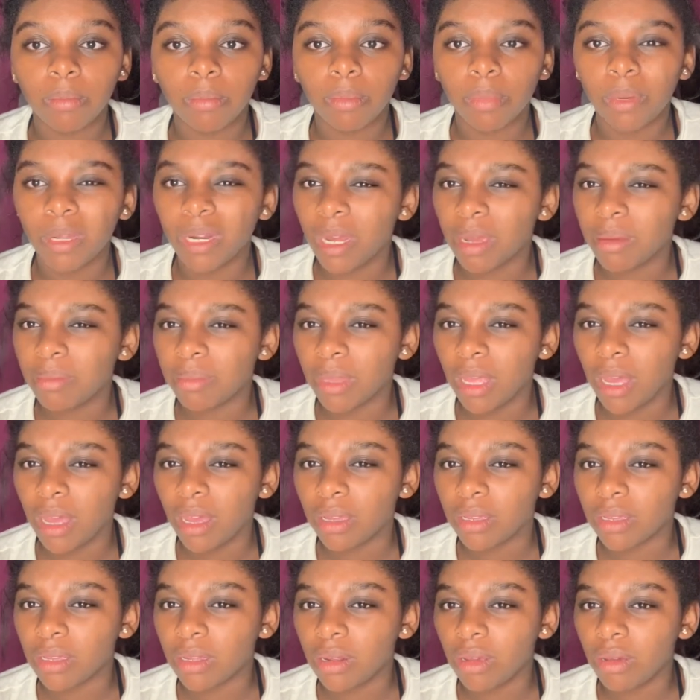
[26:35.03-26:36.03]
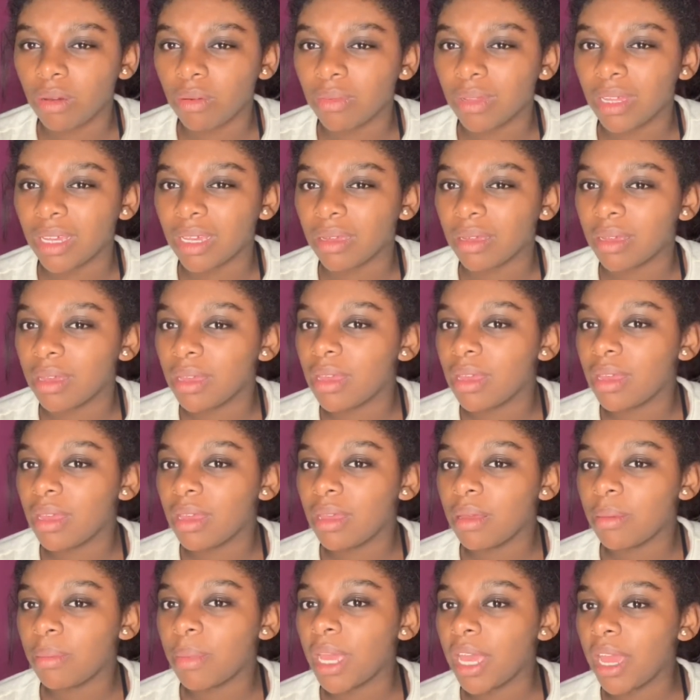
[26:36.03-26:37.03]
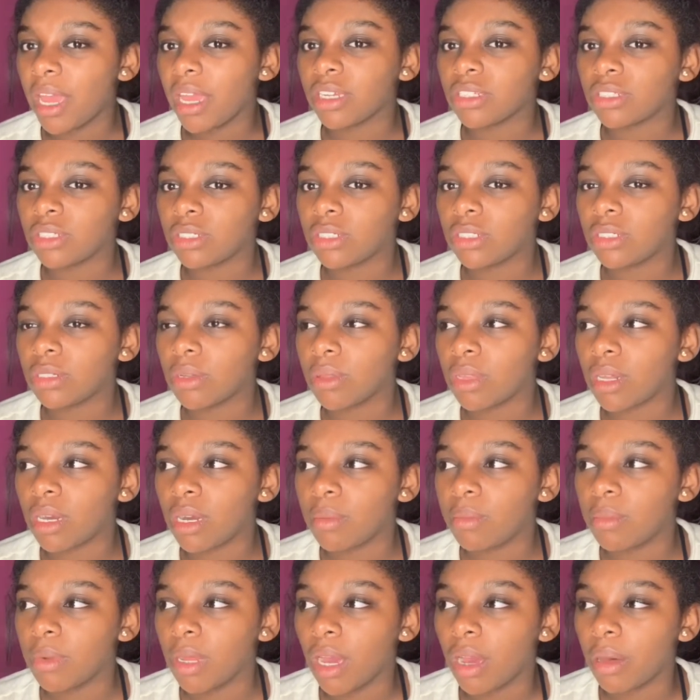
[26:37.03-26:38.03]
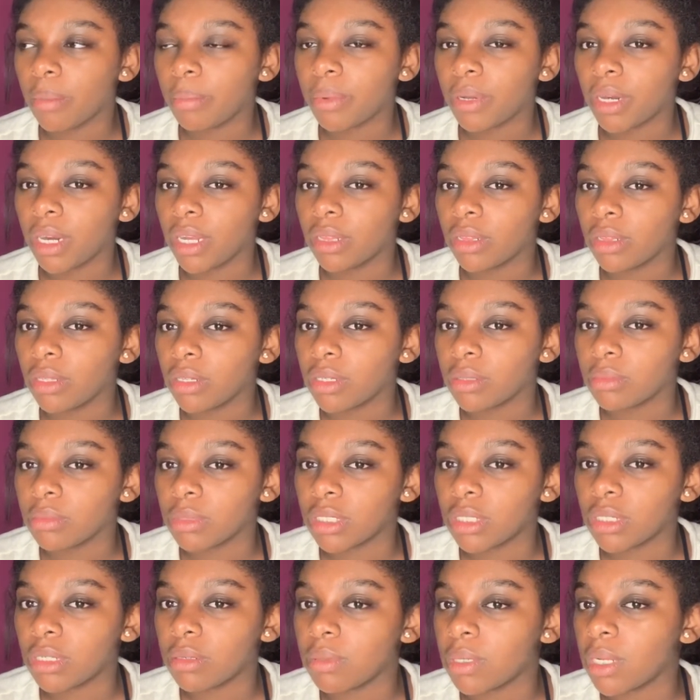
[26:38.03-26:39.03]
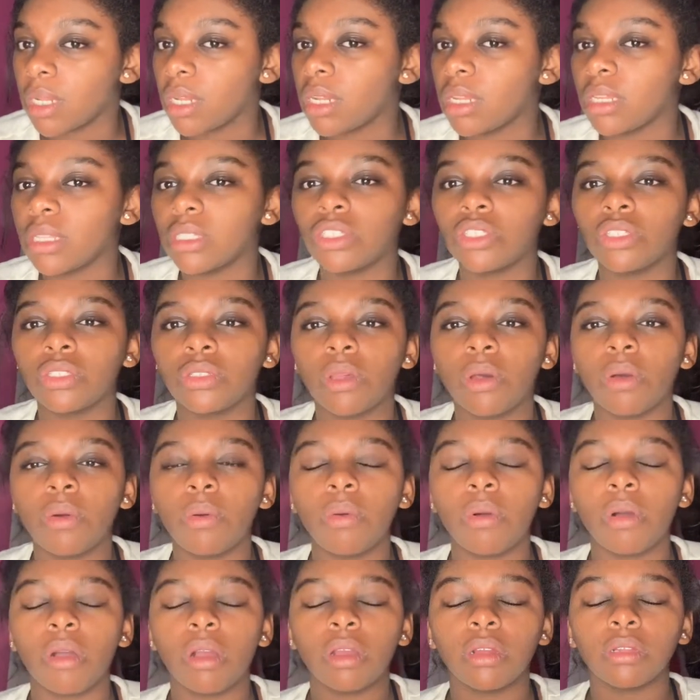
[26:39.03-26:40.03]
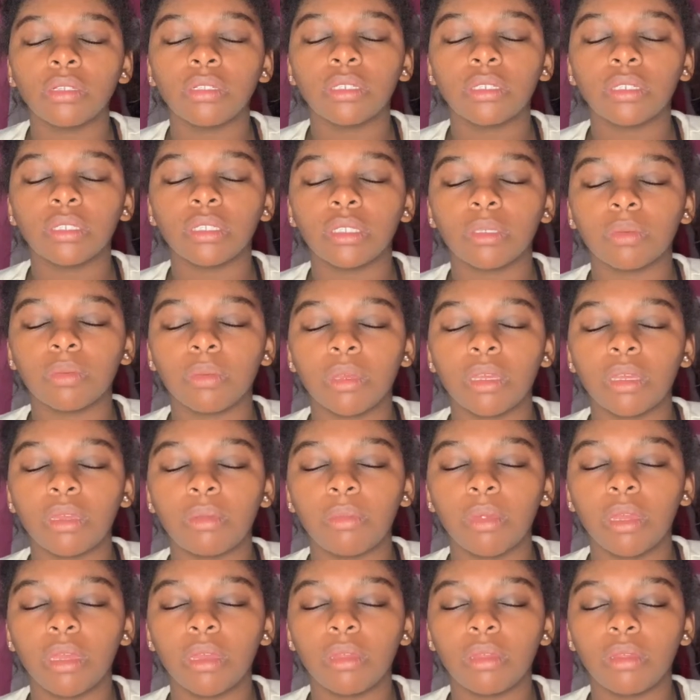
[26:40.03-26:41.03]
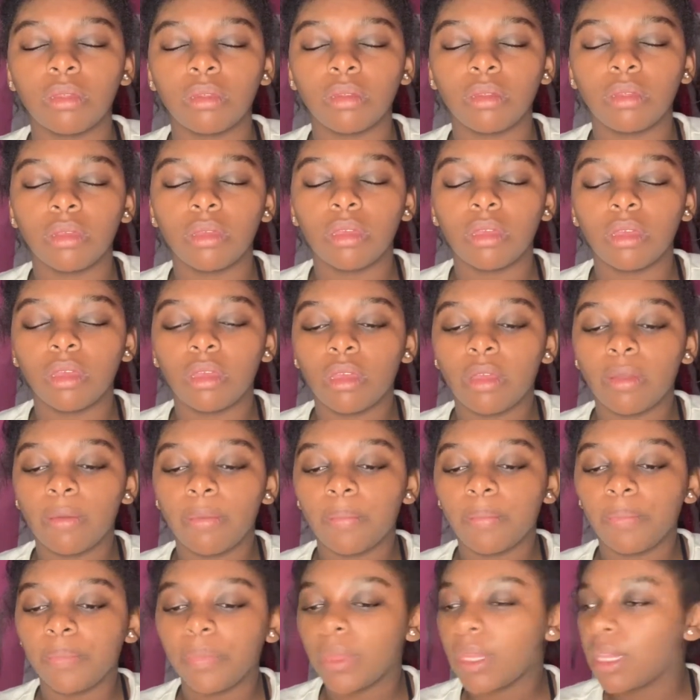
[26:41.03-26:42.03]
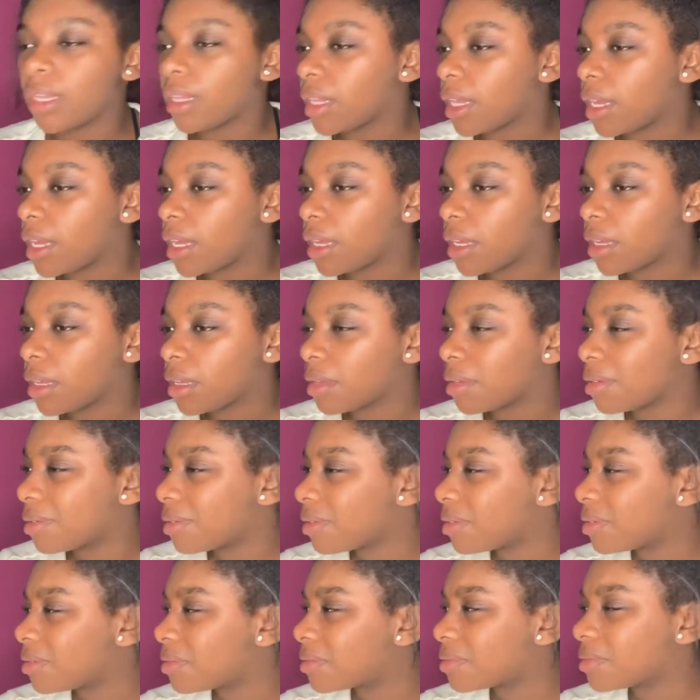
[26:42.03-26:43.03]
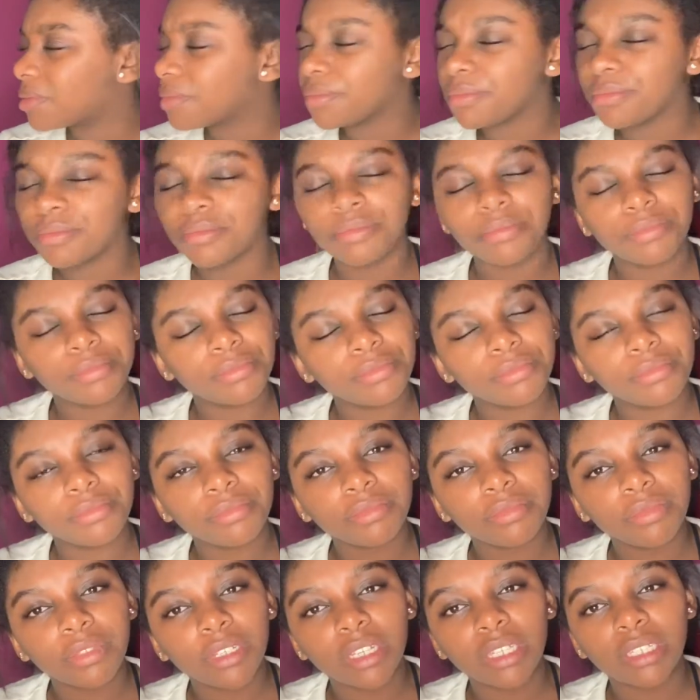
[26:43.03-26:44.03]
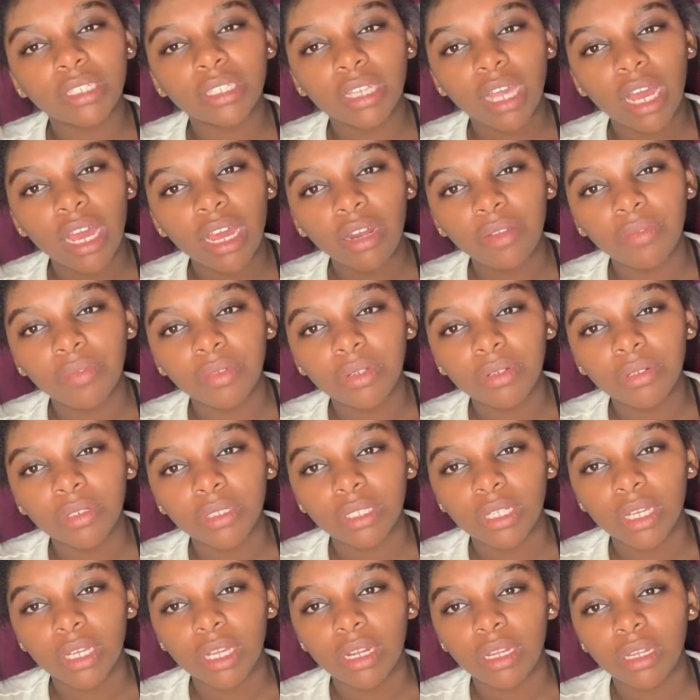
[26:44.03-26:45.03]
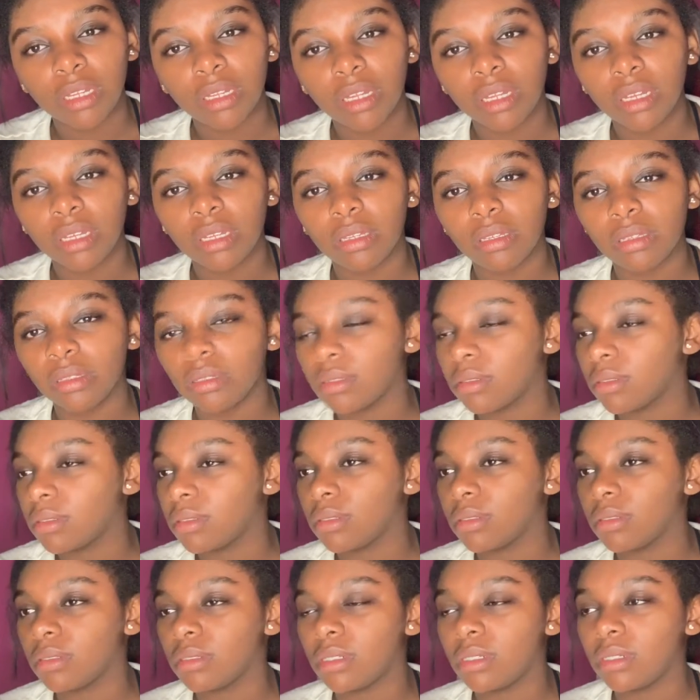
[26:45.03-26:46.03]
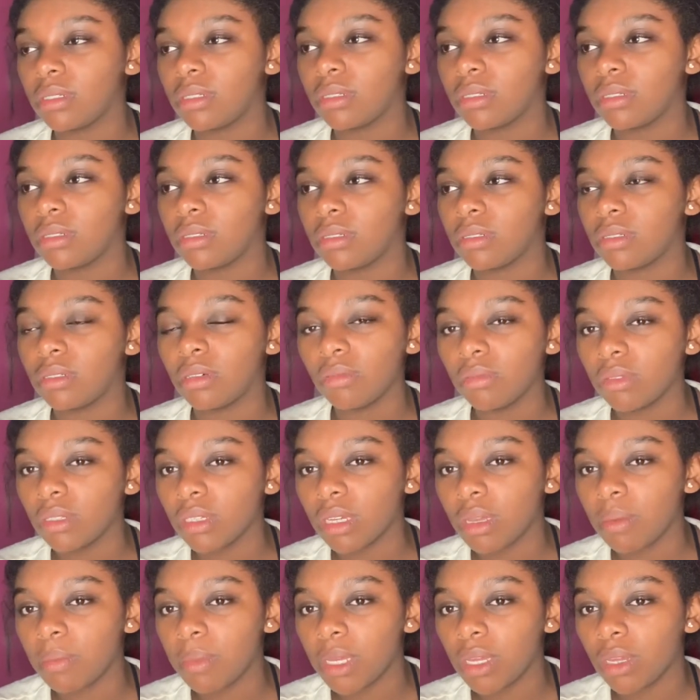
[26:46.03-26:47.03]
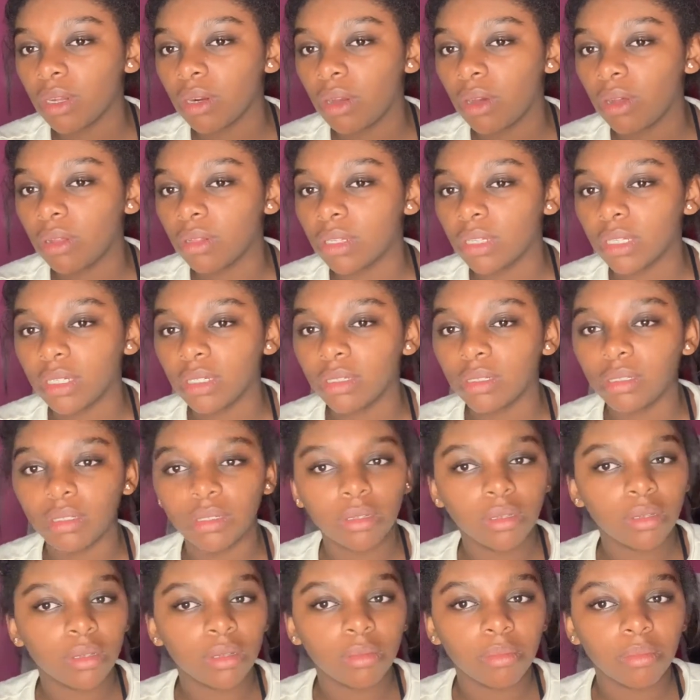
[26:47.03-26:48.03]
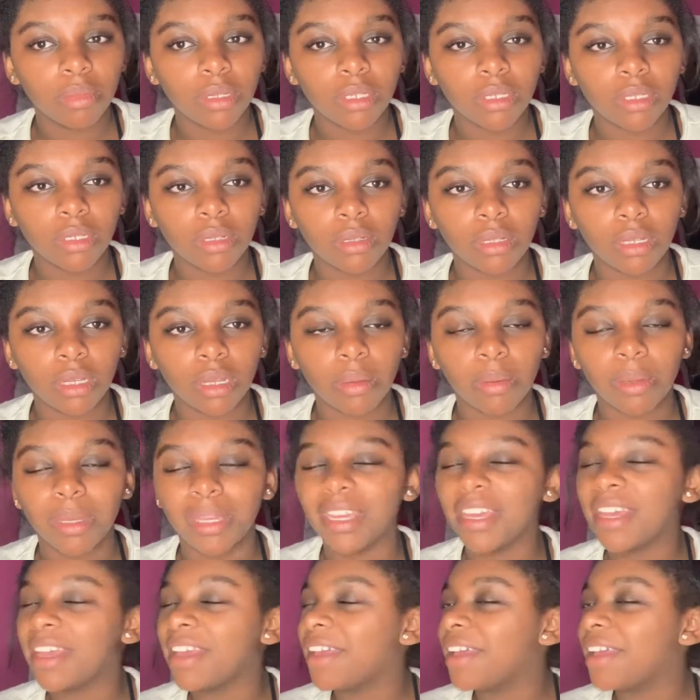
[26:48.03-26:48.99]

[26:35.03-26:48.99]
but I'm not, you know, like my actions show that I'm not, but I look intimidating. It's so hard to explain, man. Like, it's kind of irritating. Like, then don't look at me at all. Like, please don't look at me.